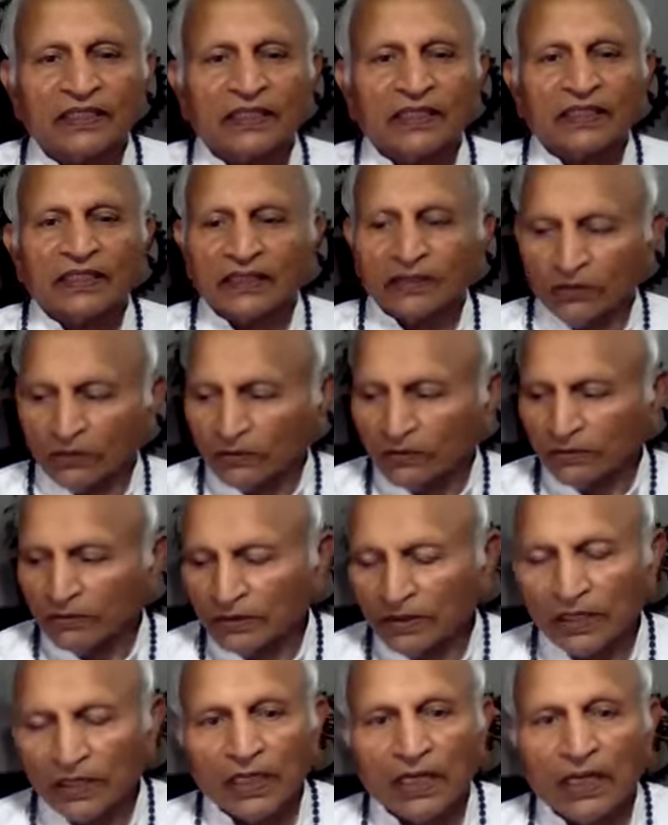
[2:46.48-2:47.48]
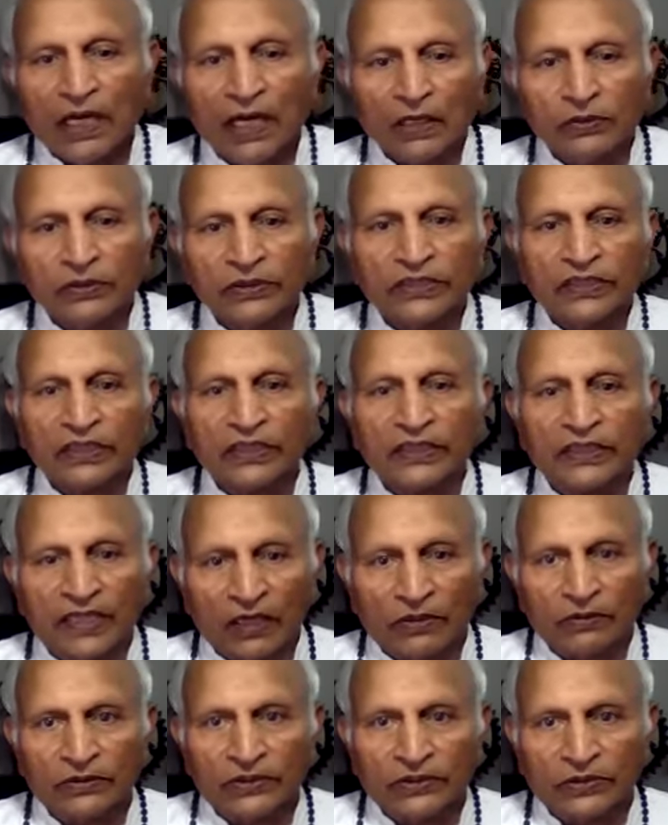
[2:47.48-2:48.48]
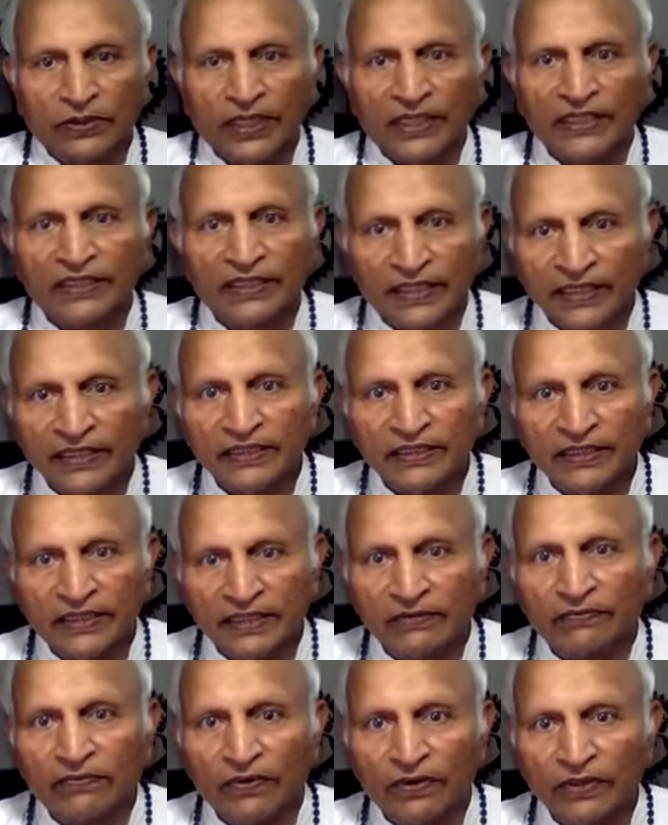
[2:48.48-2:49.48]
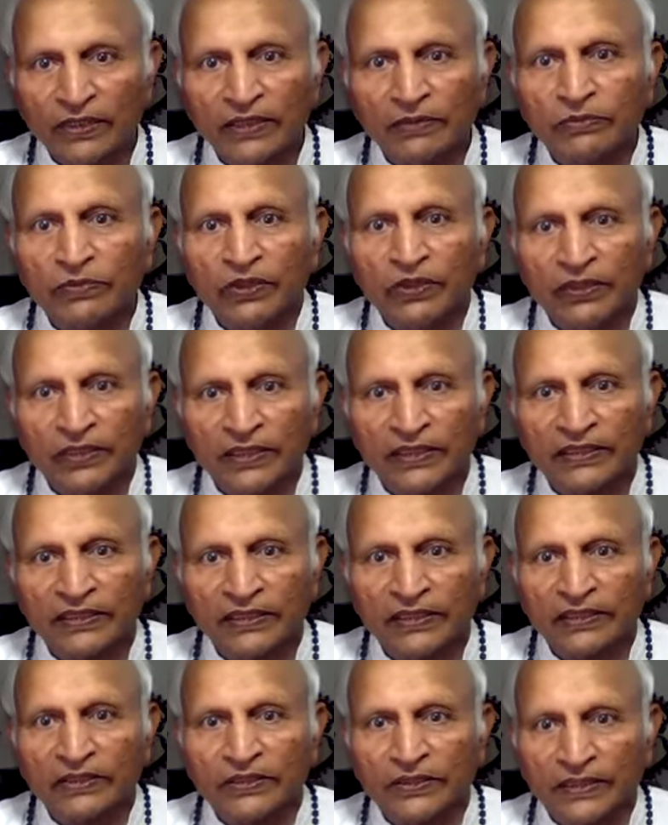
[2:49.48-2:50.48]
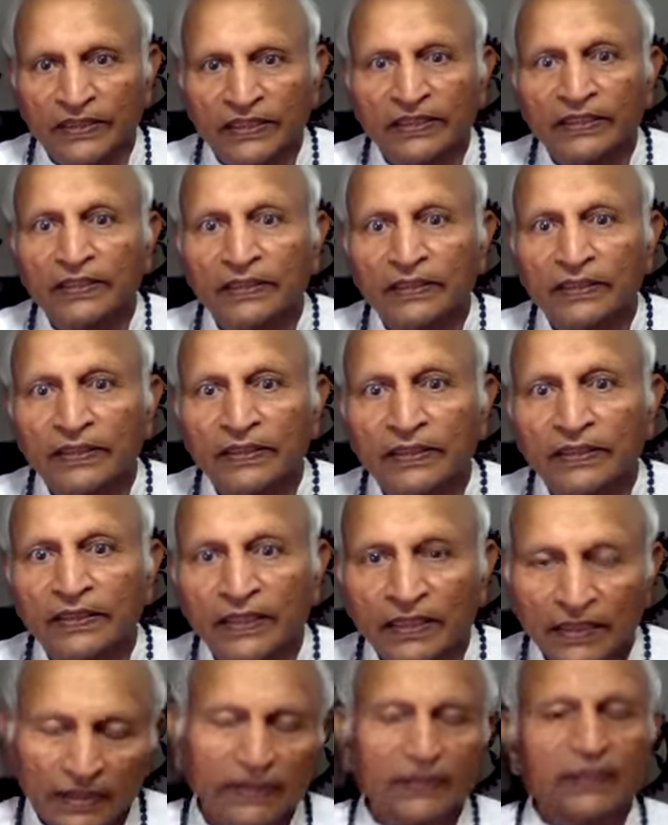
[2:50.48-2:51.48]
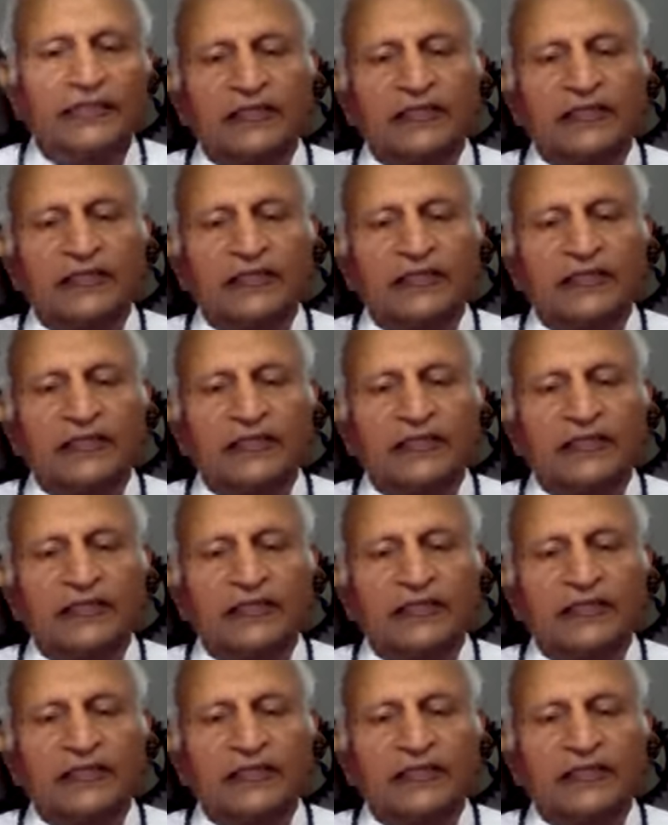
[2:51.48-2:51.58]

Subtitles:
So how is the sound? Should I raise the volume or is it good? Good.